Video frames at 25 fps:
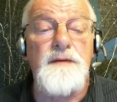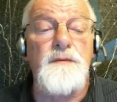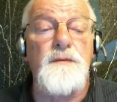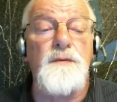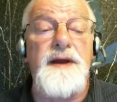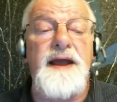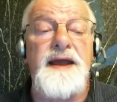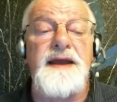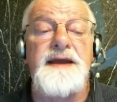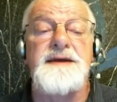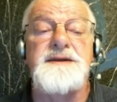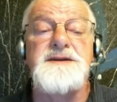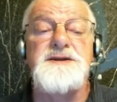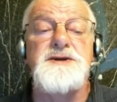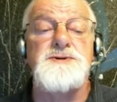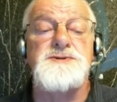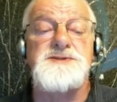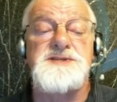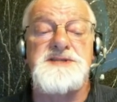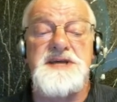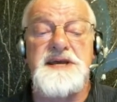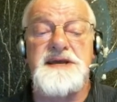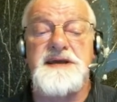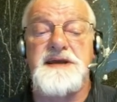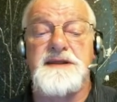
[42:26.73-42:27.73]
Well, and you
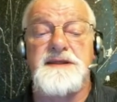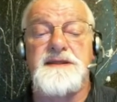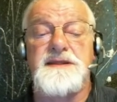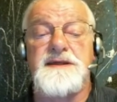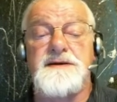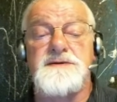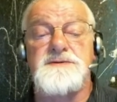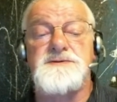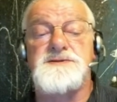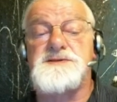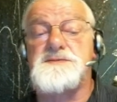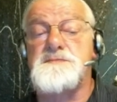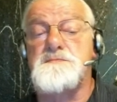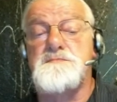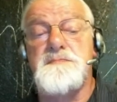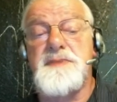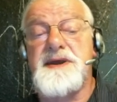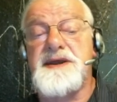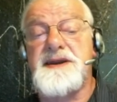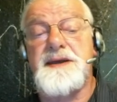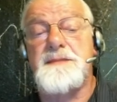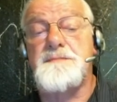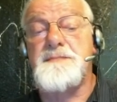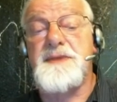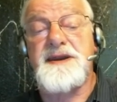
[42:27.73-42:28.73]
see, there's
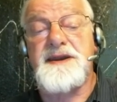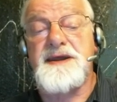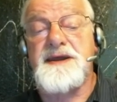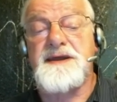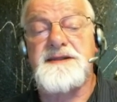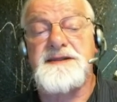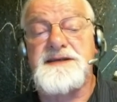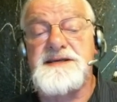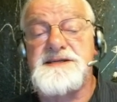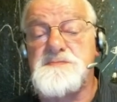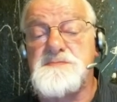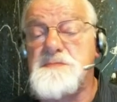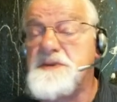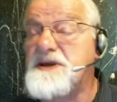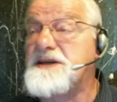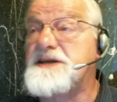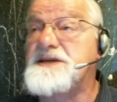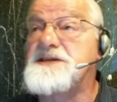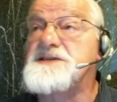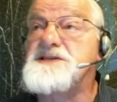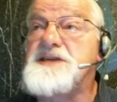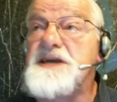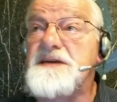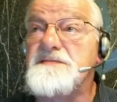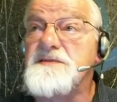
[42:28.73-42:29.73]
many, many of these
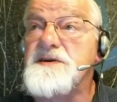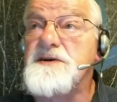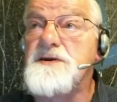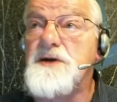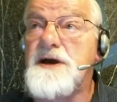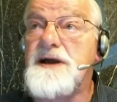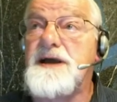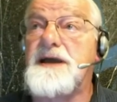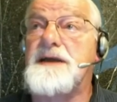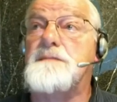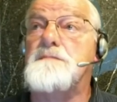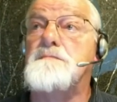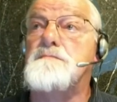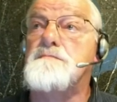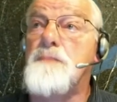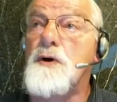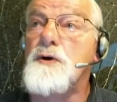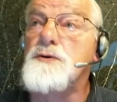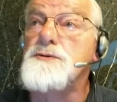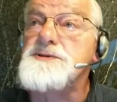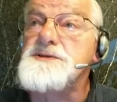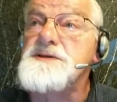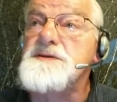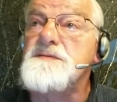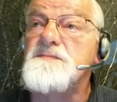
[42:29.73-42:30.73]
meetings every night.
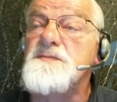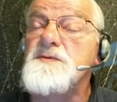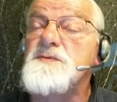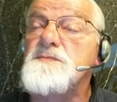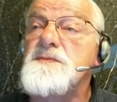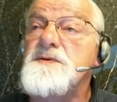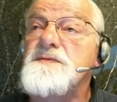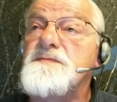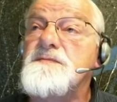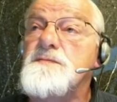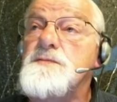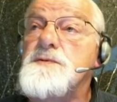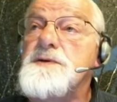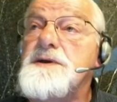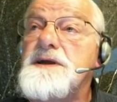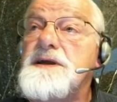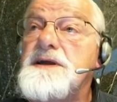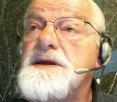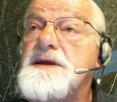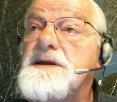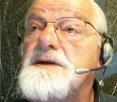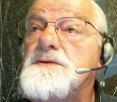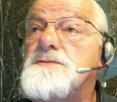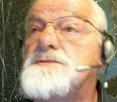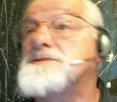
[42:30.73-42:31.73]
Most of them are
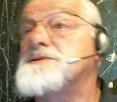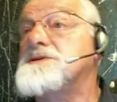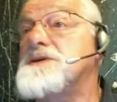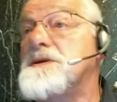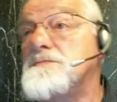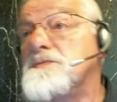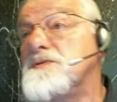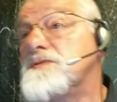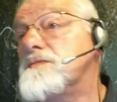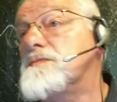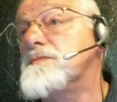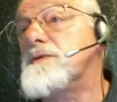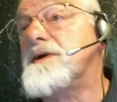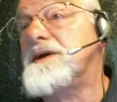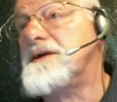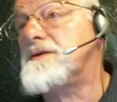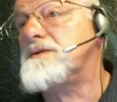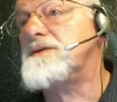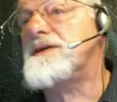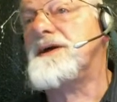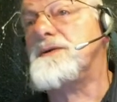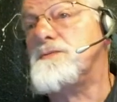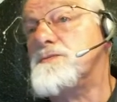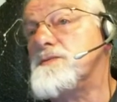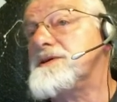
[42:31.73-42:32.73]
free, or some of them are
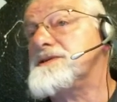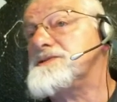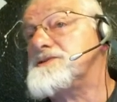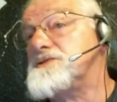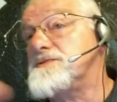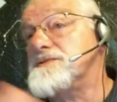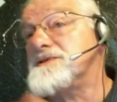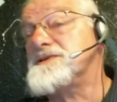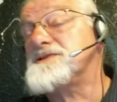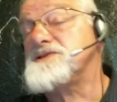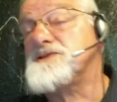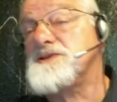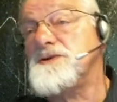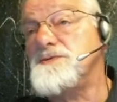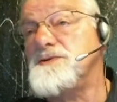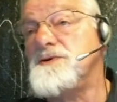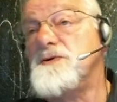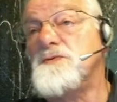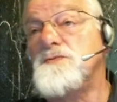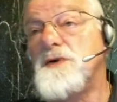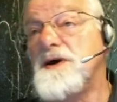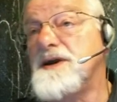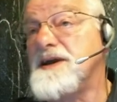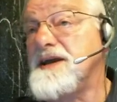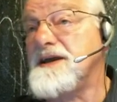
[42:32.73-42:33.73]
held at restaurants, so
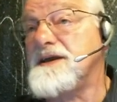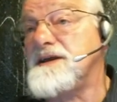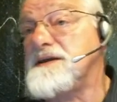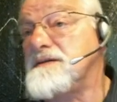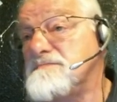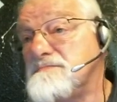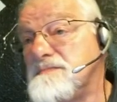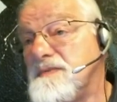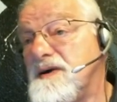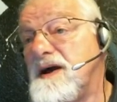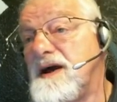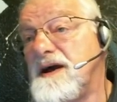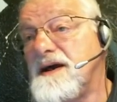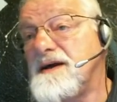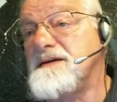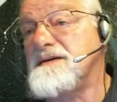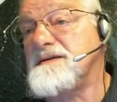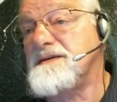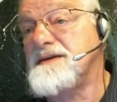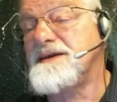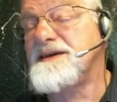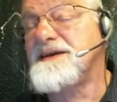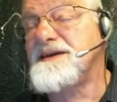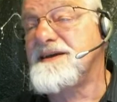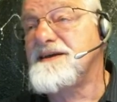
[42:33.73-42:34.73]
you'll want to
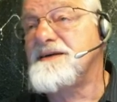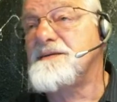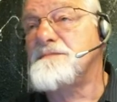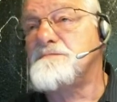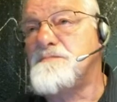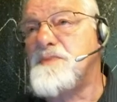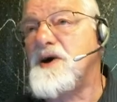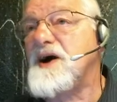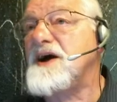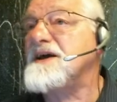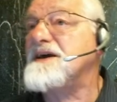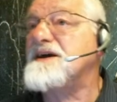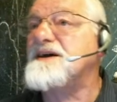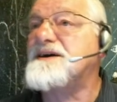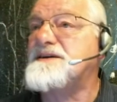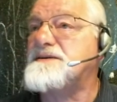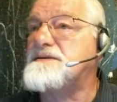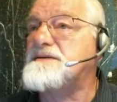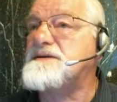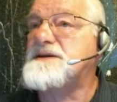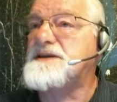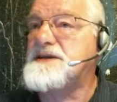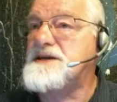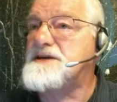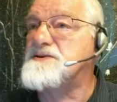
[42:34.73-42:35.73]
buy a
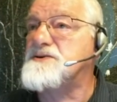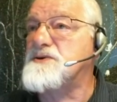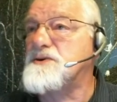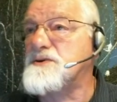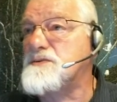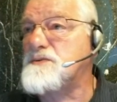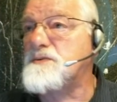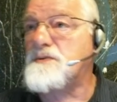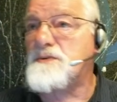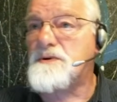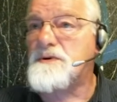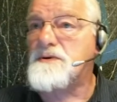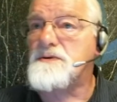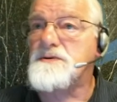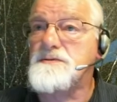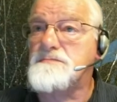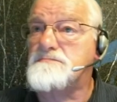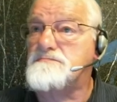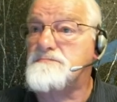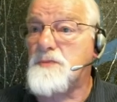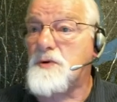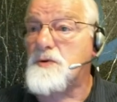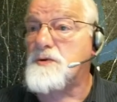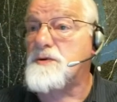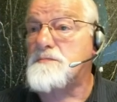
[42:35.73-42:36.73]
dinner or,
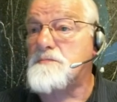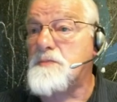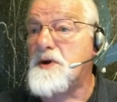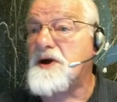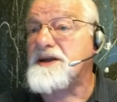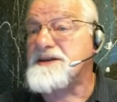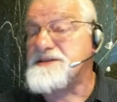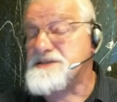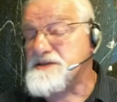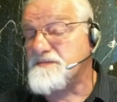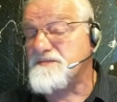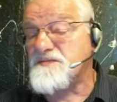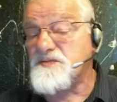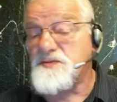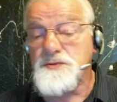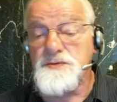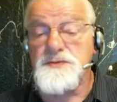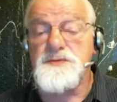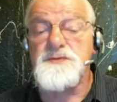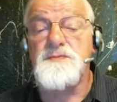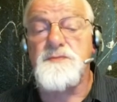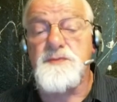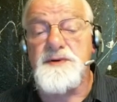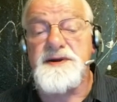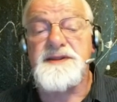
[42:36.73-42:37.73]
or buy some
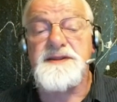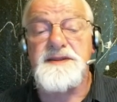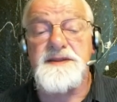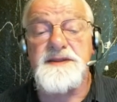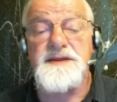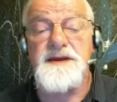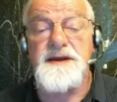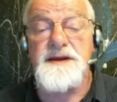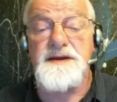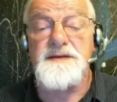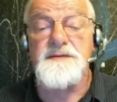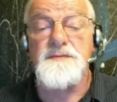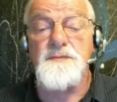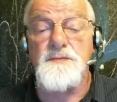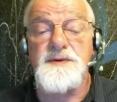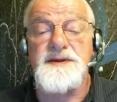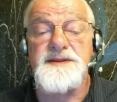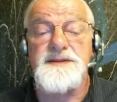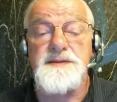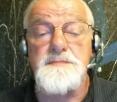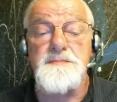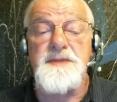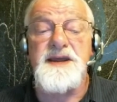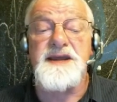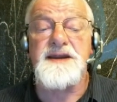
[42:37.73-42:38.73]
food with
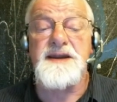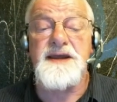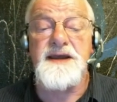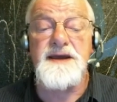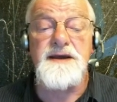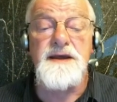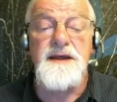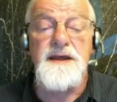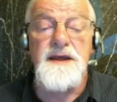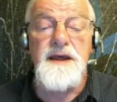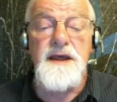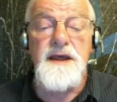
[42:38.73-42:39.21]
with the meeting.